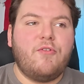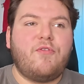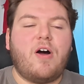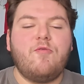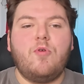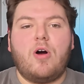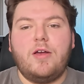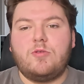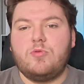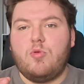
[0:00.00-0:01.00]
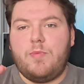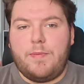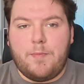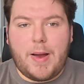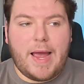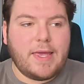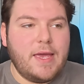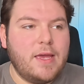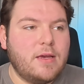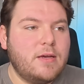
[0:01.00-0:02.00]
5 more items would be
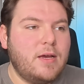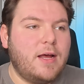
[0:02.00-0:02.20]
banging,